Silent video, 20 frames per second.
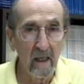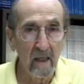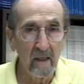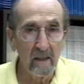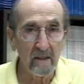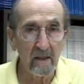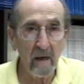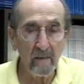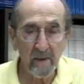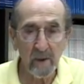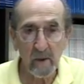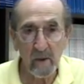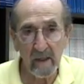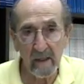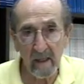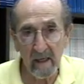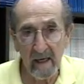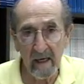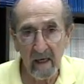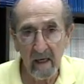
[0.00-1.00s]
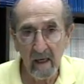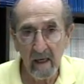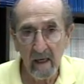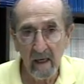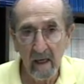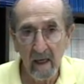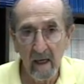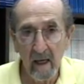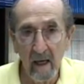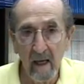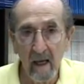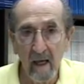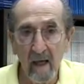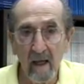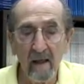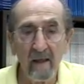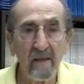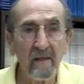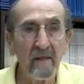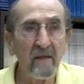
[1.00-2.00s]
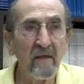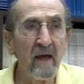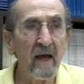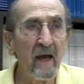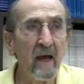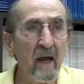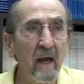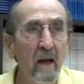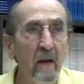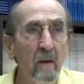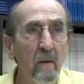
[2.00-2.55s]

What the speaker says: Subsequently, they